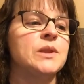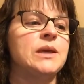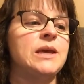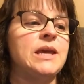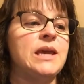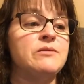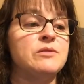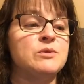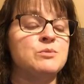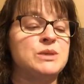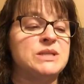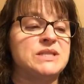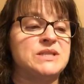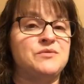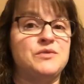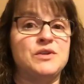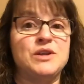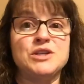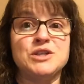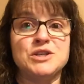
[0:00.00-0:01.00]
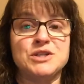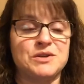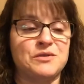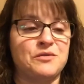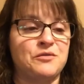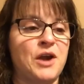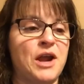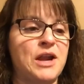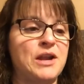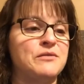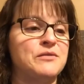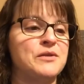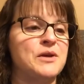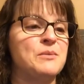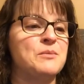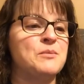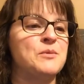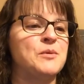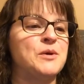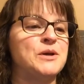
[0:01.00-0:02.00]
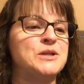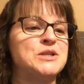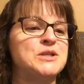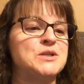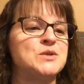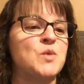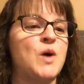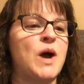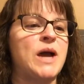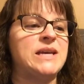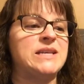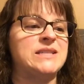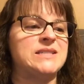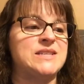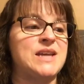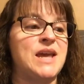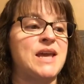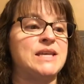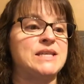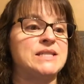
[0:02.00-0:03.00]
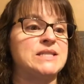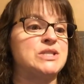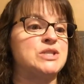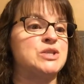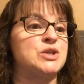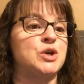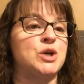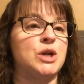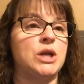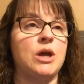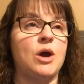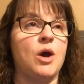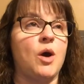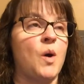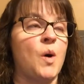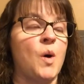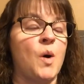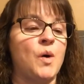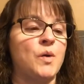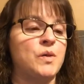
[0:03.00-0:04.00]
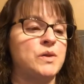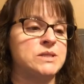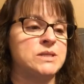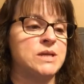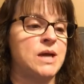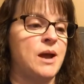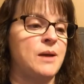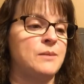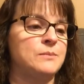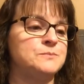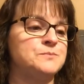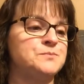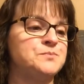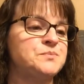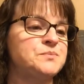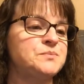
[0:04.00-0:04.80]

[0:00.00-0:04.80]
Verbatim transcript: Even Miss Finch is afraid of him, which is why his tank is dirty all the time.